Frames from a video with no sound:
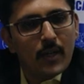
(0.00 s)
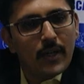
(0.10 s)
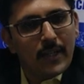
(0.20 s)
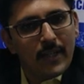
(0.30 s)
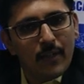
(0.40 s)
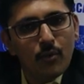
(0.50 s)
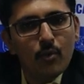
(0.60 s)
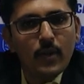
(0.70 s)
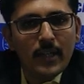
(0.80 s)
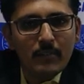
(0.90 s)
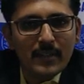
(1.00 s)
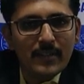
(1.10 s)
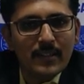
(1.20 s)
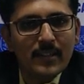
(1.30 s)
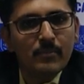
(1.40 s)
to continue to claim
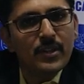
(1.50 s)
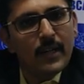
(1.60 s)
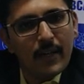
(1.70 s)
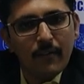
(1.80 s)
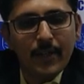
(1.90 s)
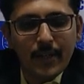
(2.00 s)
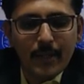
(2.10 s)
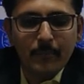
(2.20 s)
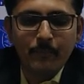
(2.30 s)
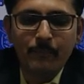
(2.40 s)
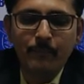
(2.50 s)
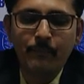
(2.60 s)
this exemption every time.